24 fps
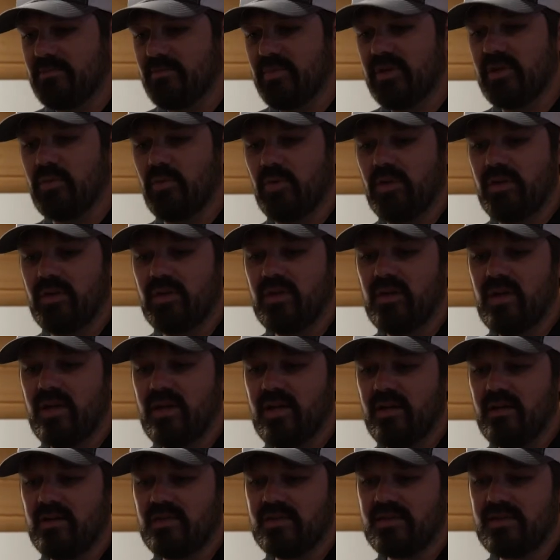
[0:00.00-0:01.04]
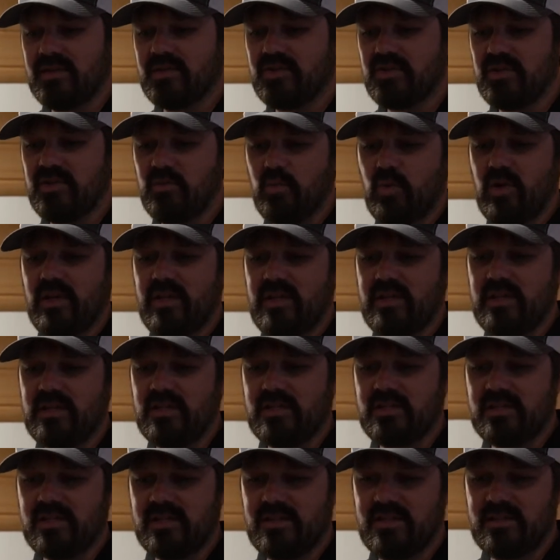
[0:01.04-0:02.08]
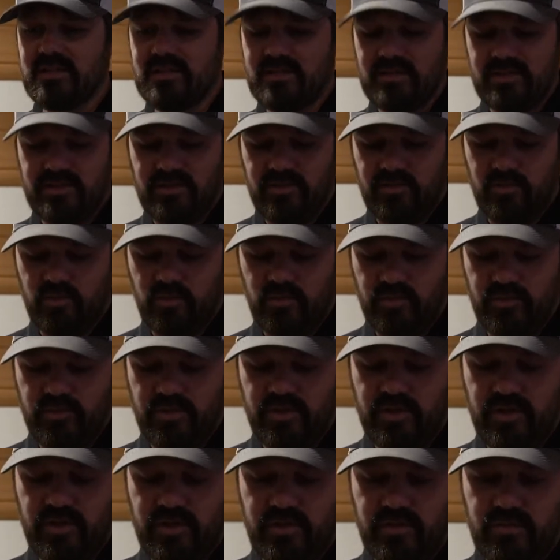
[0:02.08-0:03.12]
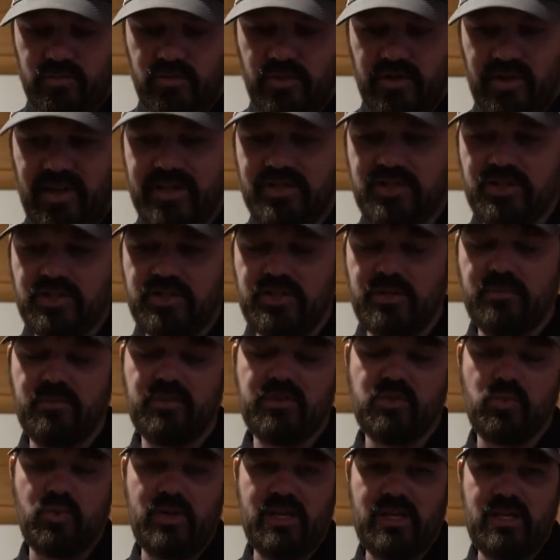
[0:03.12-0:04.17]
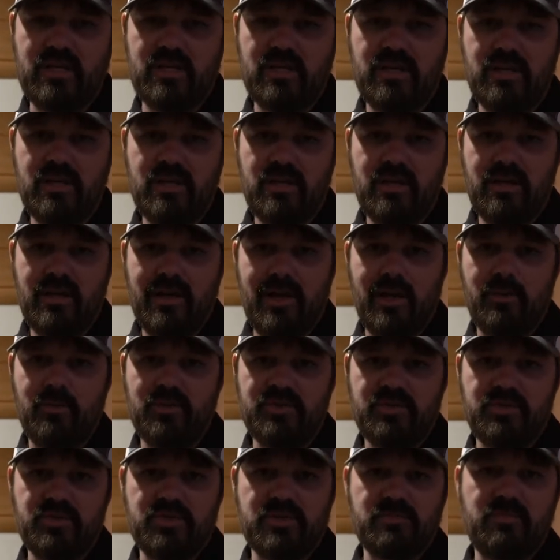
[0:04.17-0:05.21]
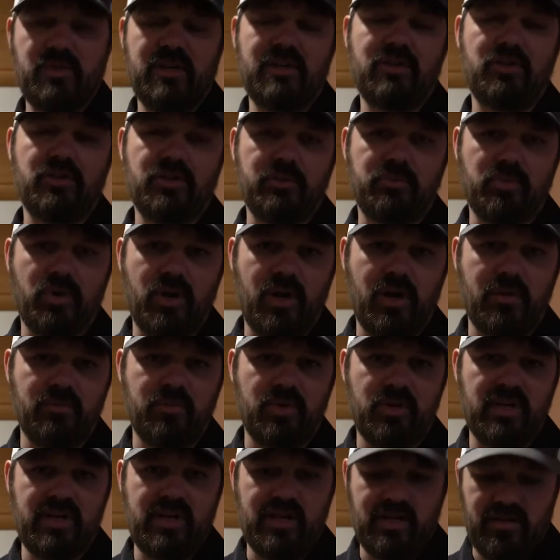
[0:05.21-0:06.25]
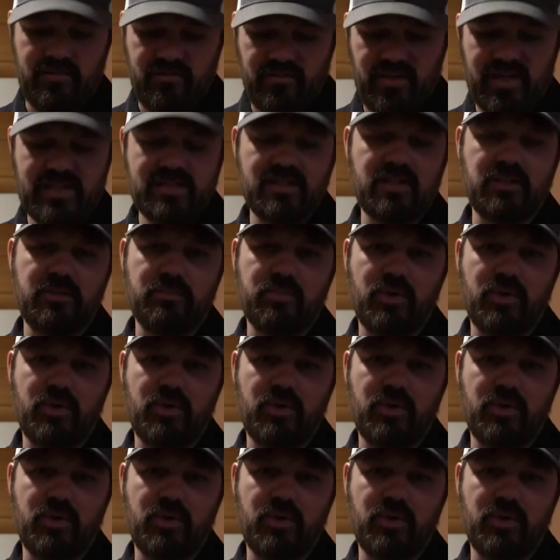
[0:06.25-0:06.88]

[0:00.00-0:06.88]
a big one. And essentially what it is the relationship between how much you spend on the property and invest in the